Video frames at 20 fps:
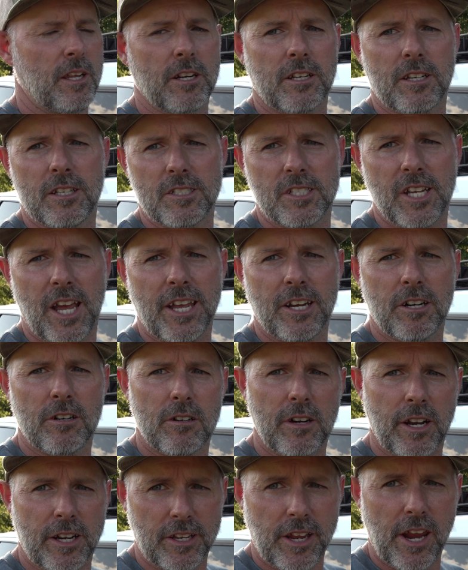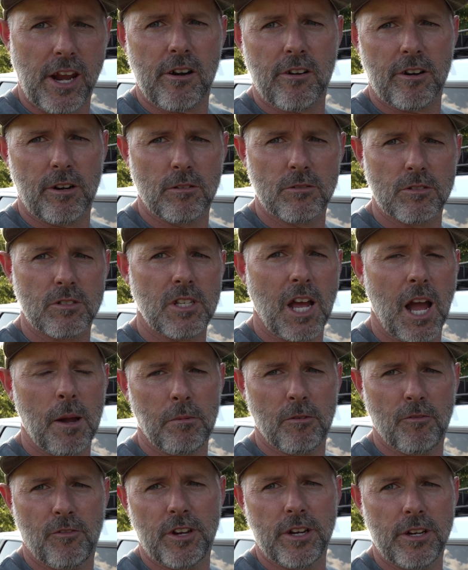container and carry on top
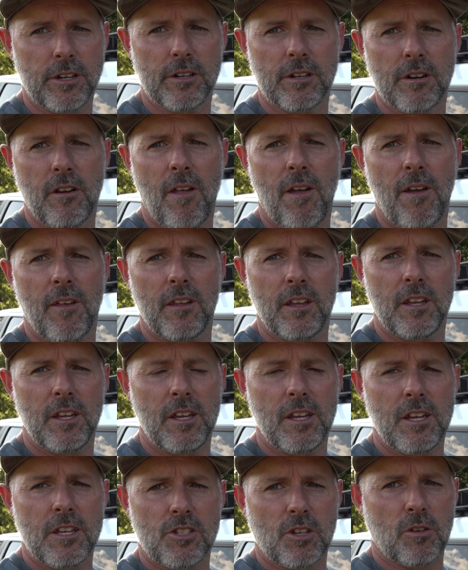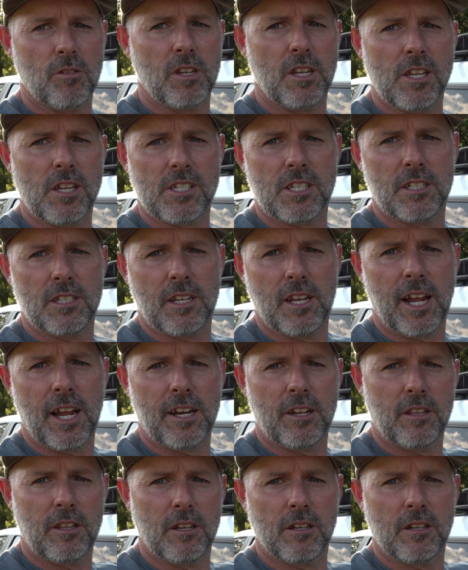of here, so that it's not